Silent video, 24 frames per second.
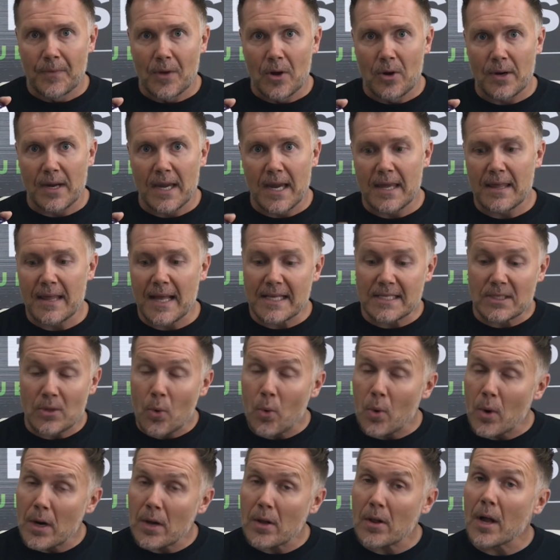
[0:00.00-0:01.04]
okay, that's
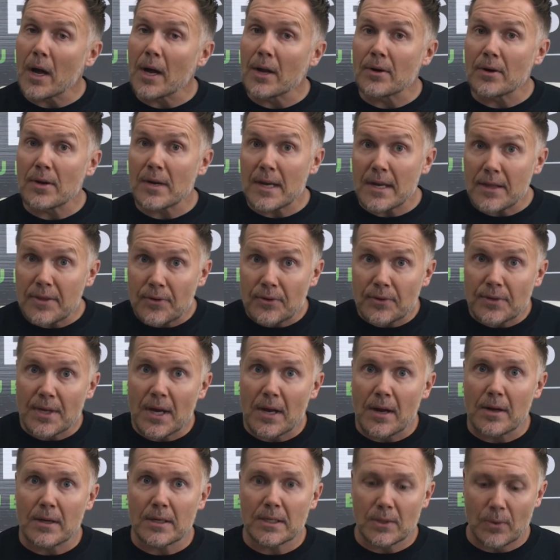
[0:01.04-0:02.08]
oil underneath your tongue,